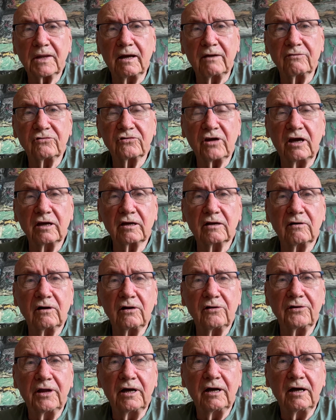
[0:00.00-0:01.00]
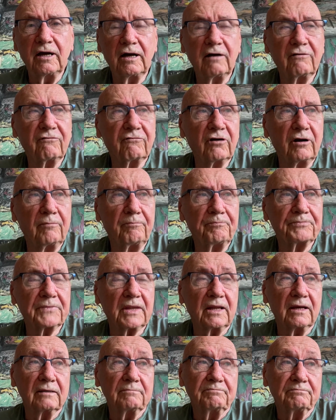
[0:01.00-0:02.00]
I've cycled from
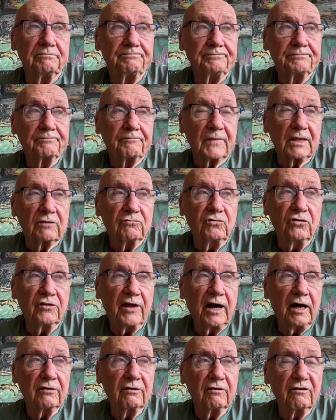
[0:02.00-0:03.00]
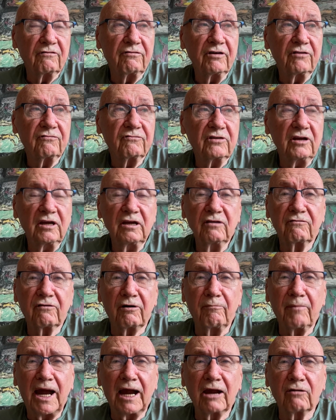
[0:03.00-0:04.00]
2015
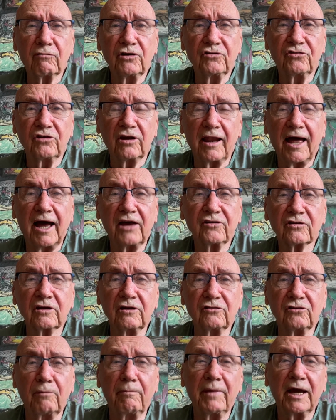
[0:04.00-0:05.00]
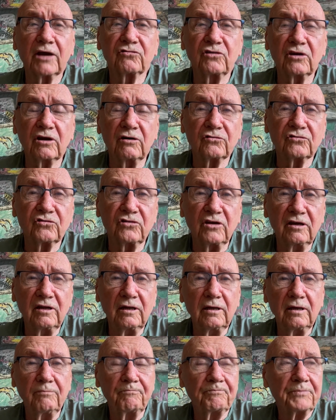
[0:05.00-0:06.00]
from Anchorage, Alaska to Mexico
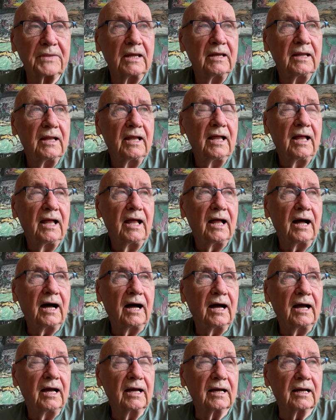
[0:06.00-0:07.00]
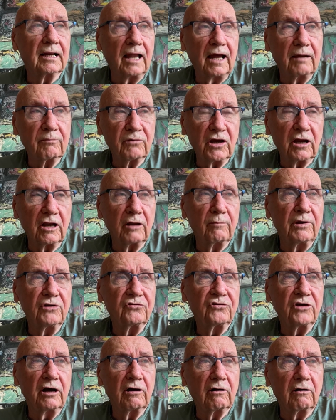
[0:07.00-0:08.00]
City. I climbed
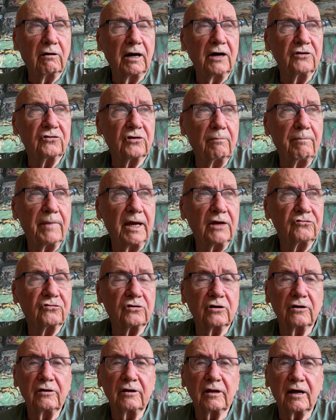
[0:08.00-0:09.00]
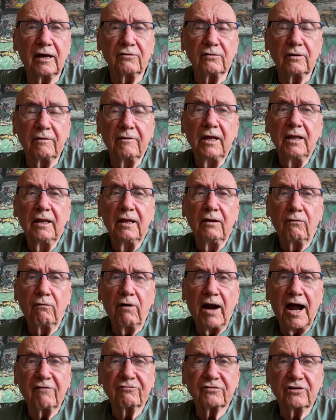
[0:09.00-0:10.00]
Kilimanjaro, as I mentioned. I
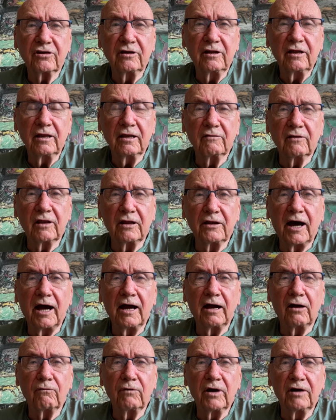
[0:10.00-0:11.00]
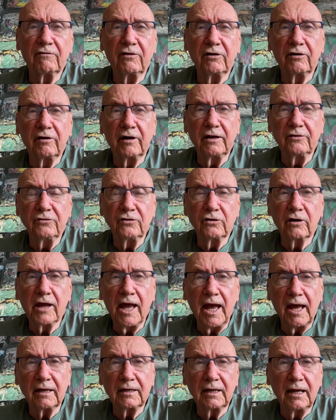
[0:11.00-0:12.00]
rafted in the Nile River in
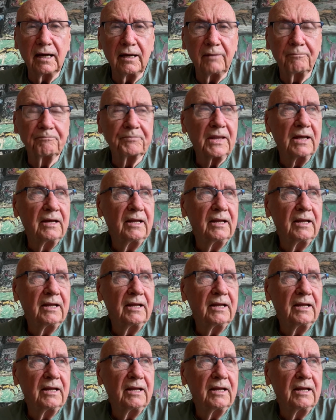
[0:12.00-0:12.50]
Uganda.